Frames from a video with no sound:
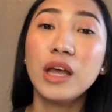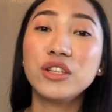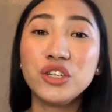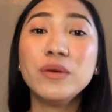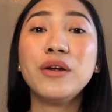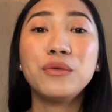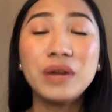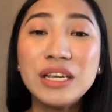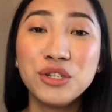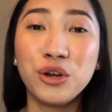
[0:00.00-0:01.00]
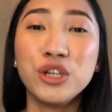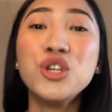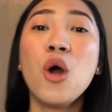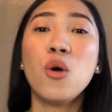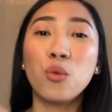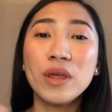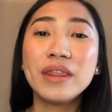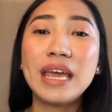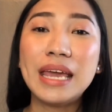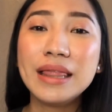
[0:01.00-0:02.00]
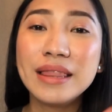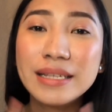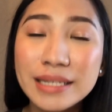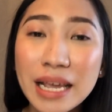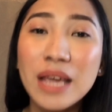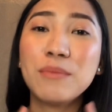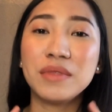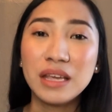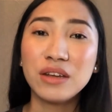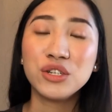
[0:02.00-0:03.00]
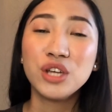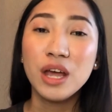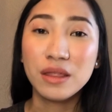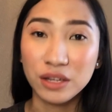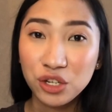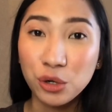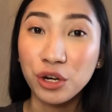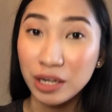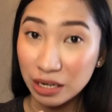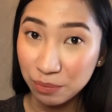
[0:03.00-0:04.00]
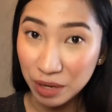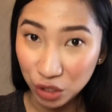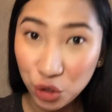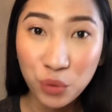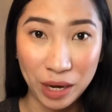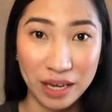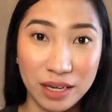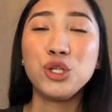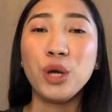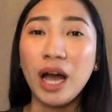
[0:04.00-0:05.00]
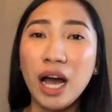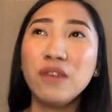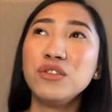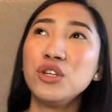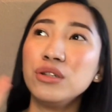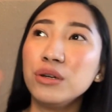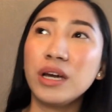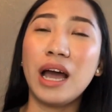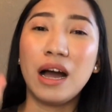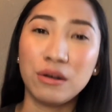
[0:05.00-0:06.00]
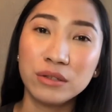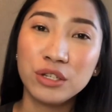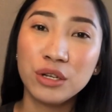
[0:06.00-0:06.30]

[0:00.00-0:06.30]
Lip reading: Do a research within the same niche that you are going to be doing. So you have to look out